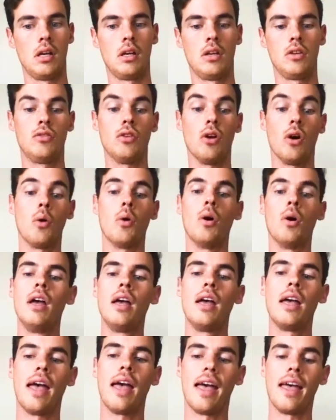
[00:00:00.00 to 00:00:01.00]
So,
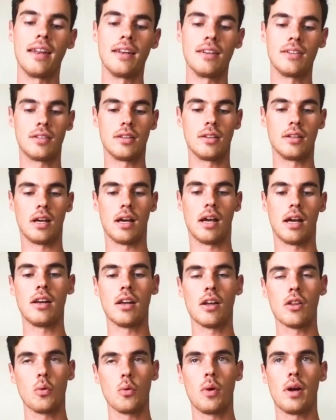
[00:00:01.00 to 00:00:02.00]
and to
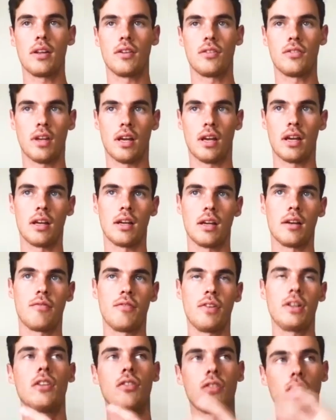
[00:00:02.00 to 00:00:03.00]
another way to say
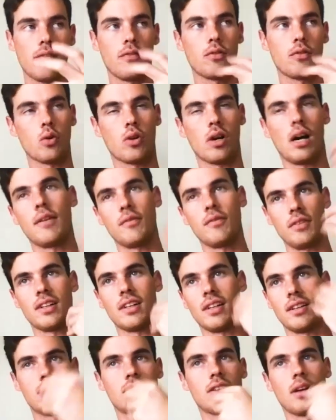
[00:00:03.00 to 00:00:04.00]
philosophical conflict,
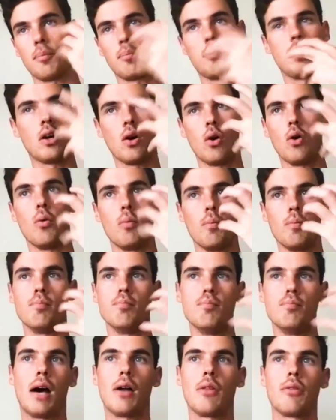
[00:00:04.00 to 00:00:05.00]
it's a big old
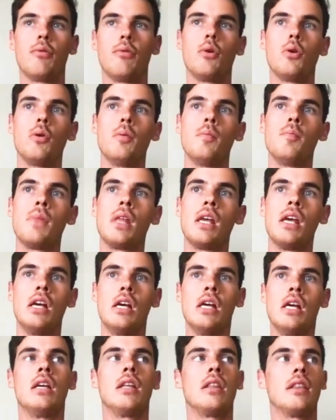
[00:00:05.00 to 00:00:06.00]
mouthful.
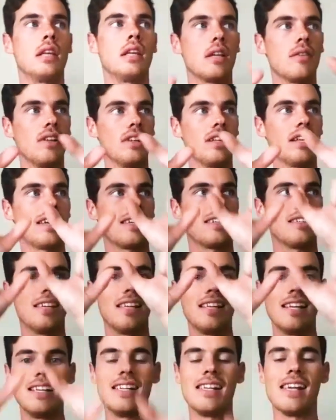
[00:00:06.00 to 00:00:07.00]
Think of it like
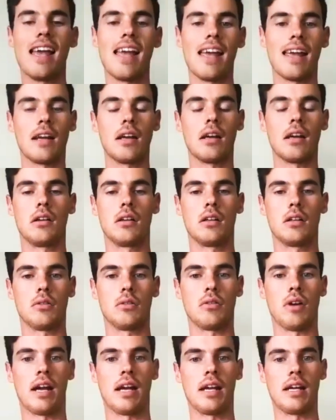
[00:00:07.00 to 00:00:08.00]
yin and yang,
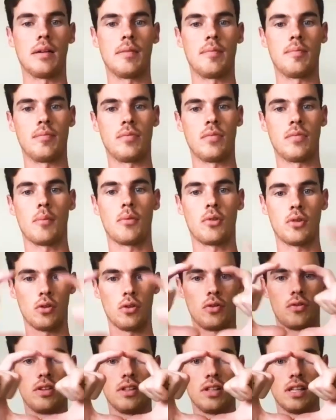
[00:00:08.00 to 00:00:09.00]
right? I'm sure
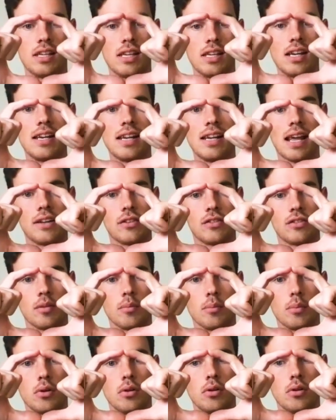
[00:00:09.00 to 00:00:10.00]
you've seen the yin and yang
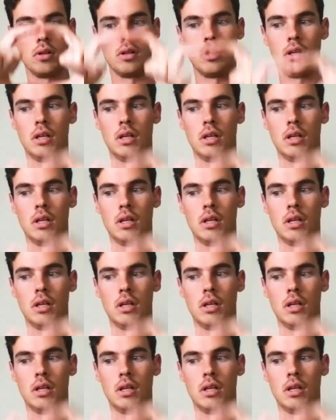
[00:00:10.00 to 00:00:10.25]
symbol.